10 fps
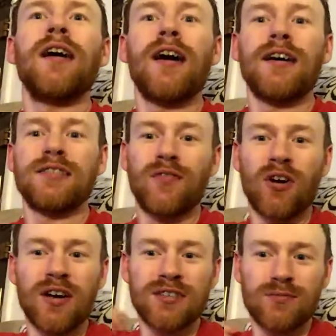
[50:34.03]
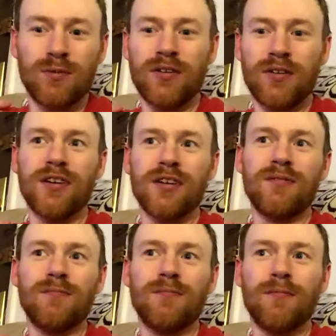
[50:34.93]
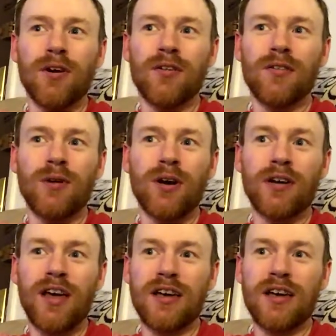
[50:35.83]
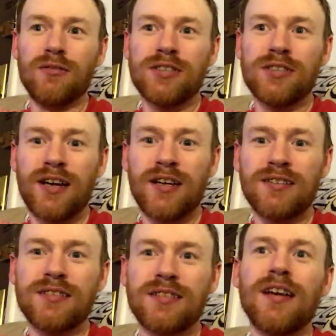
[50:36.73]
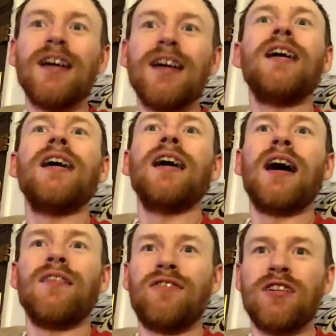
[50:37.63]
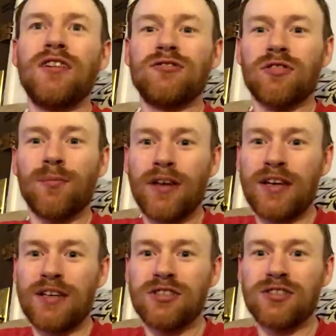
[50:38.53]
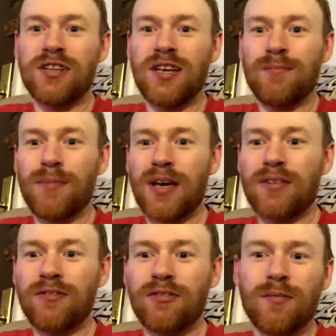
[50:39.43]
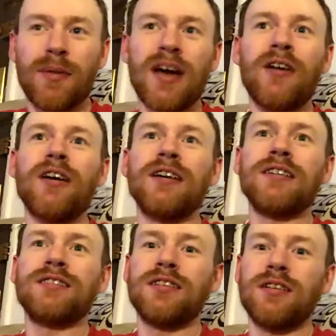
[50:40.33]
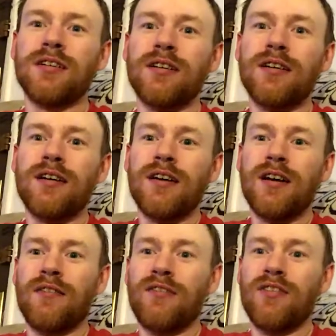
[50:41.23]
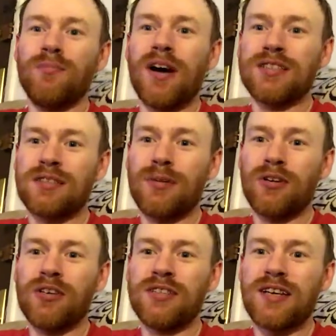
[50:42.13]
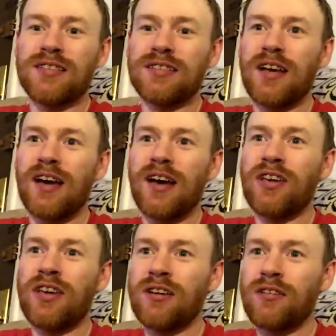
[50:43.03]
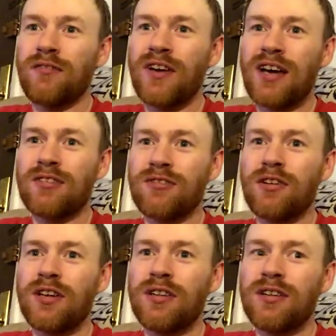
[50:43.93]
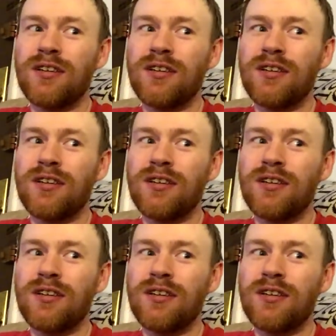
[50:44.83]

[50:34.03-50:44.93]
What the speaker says: As far as where KO is headed, I've seen Triple H's name bantered about as to a few possibilities as to how he could factor in.